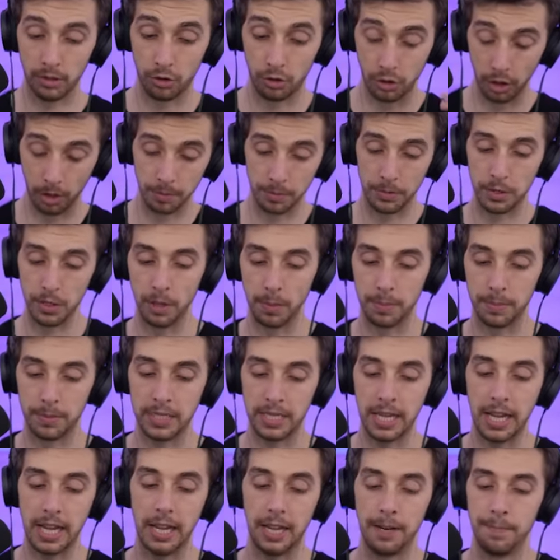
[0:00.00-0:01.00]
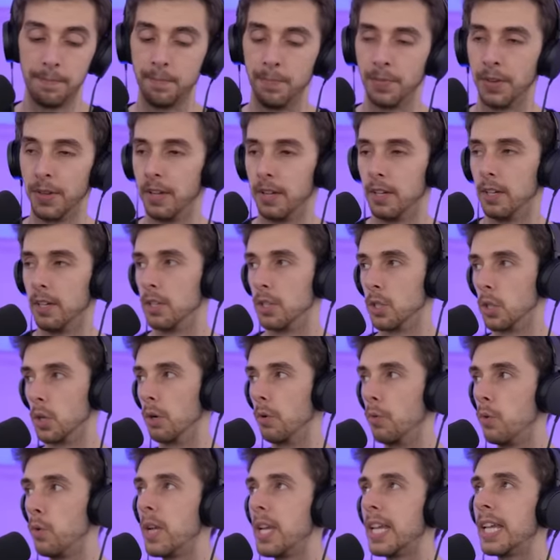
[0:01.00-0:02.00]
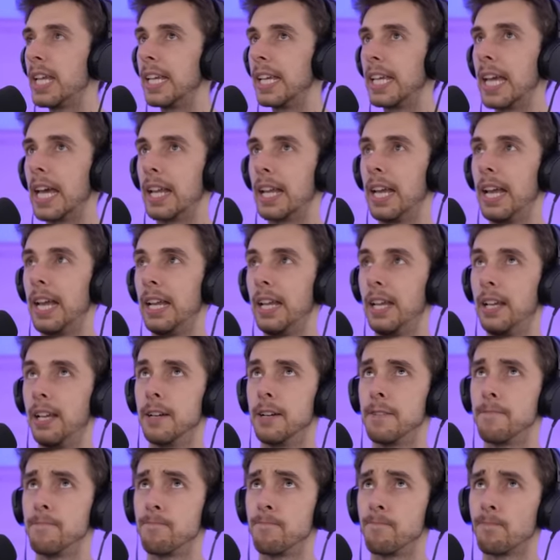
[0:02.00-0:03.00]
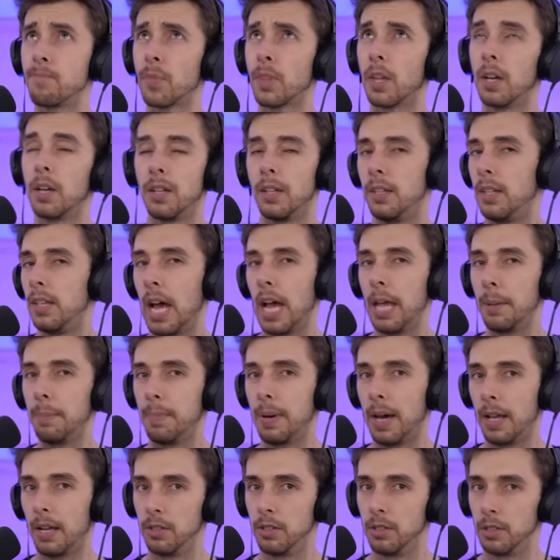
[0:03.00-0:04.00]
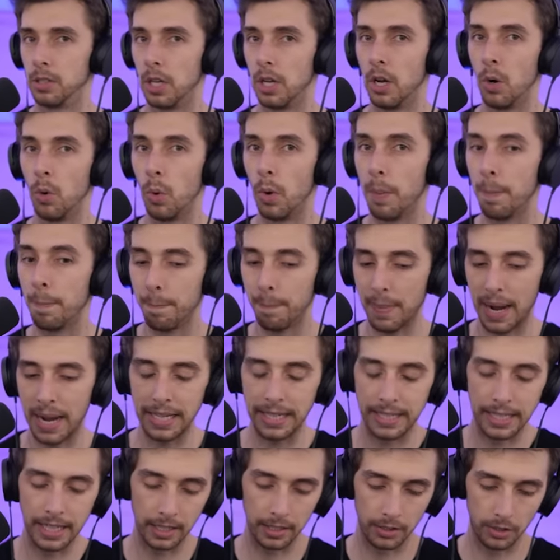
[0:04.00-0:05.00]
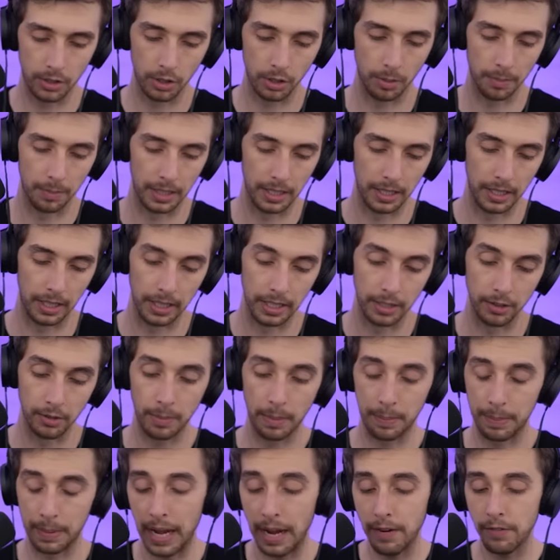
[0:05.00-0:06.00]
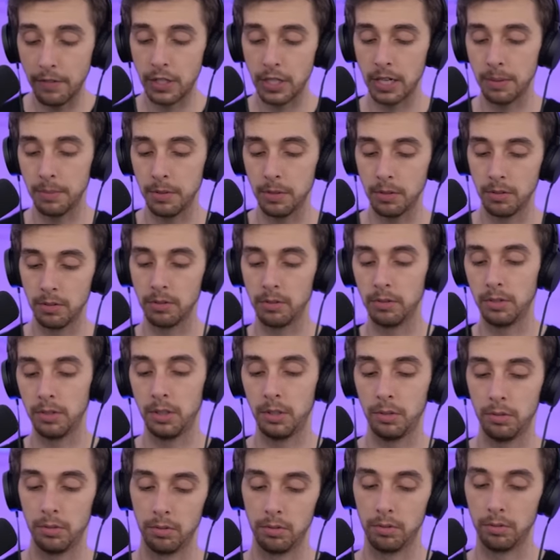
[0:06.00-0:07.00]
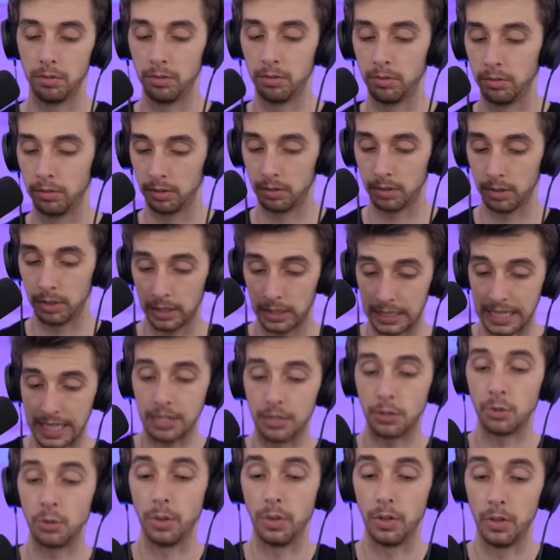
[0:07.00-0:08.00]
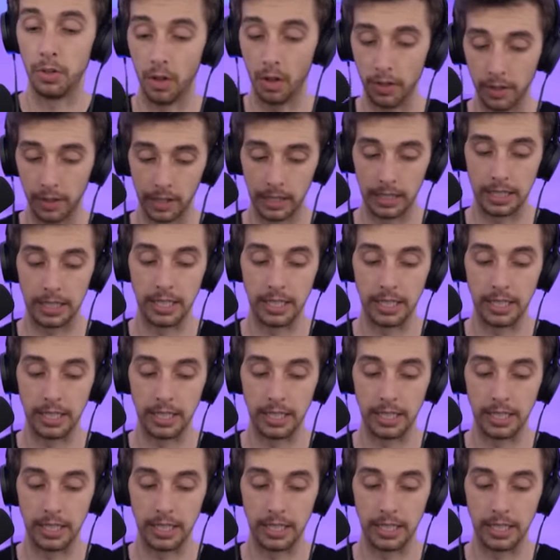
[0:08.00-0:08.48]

jumped up 10. So if we can get a nine battles, we might get to dominate league. Remember, every time you, you get to another